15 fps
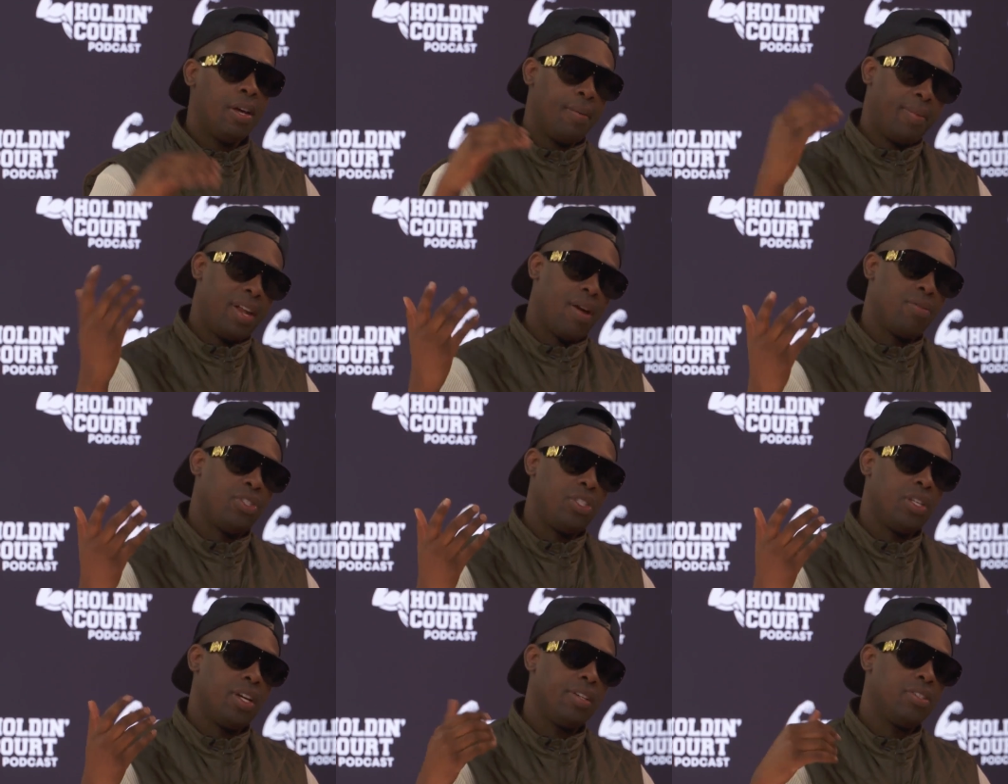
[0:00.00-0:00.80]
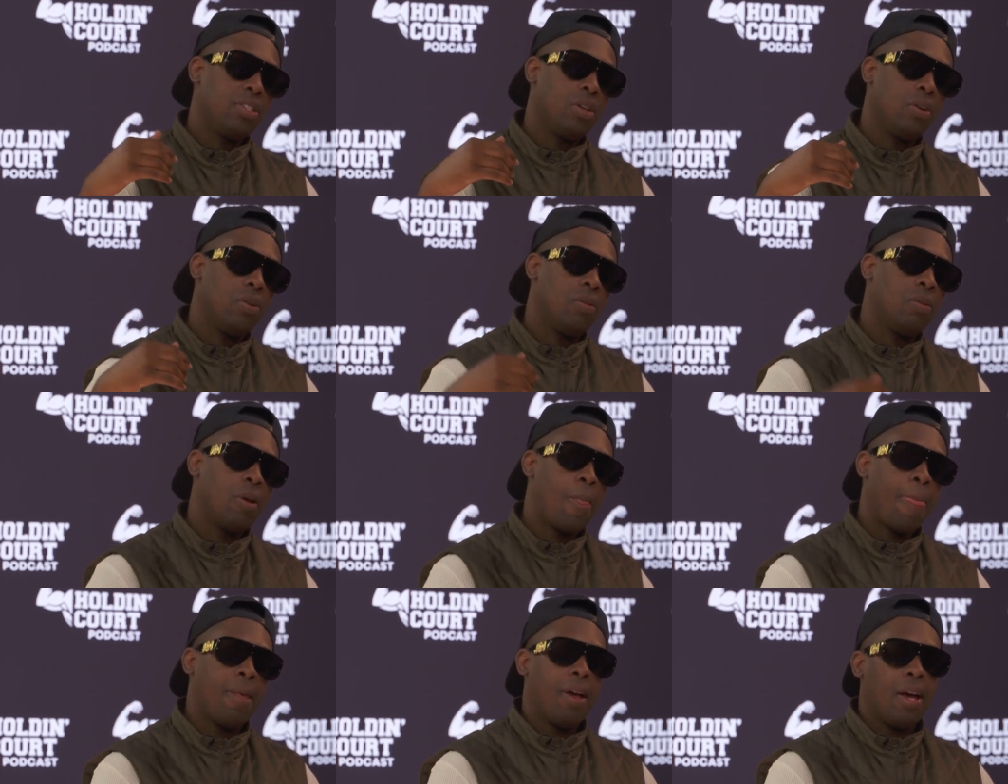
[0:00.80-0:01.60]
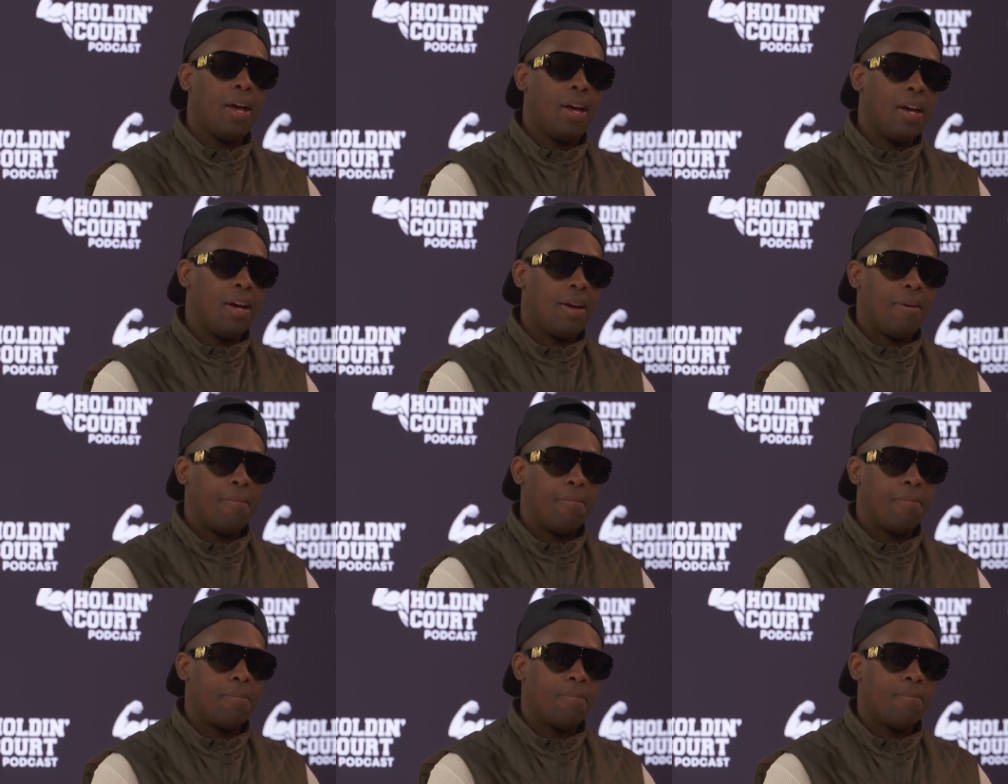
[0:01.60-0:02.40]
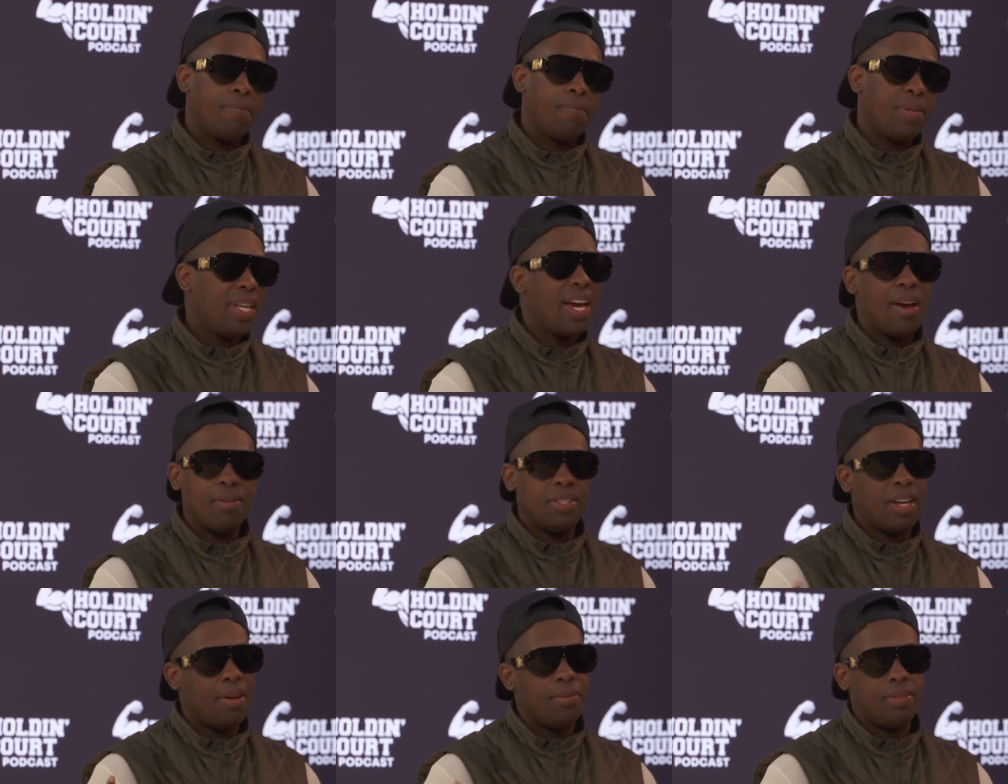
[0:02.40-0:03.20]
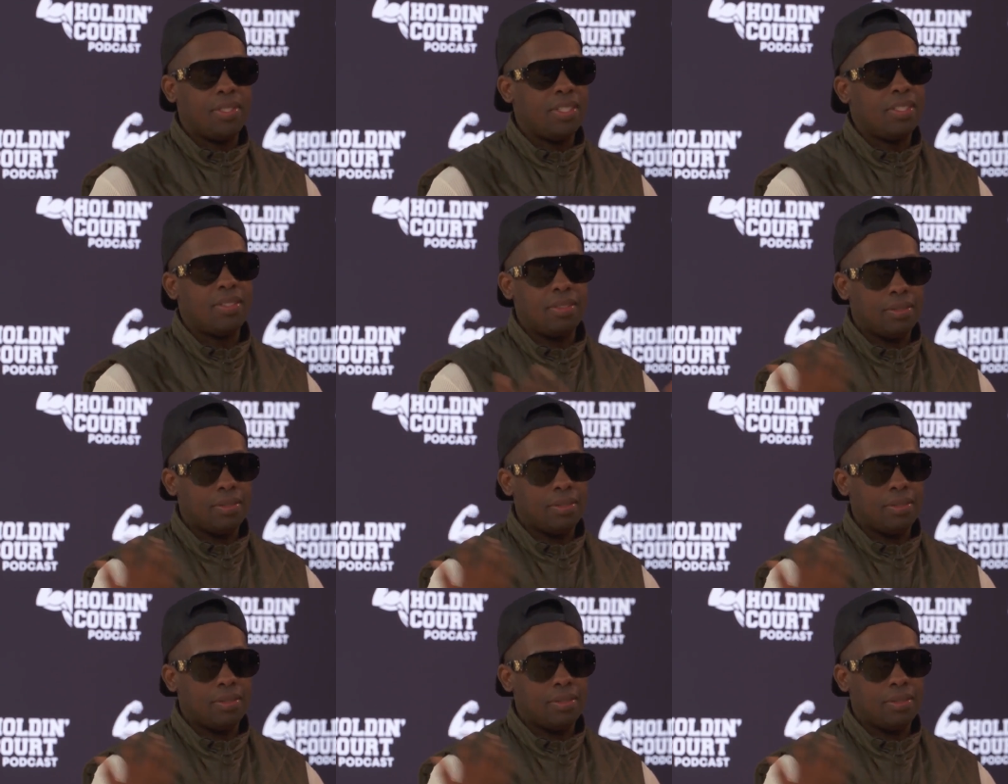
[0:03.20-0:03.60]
But I was young. So, but yeah, I was just.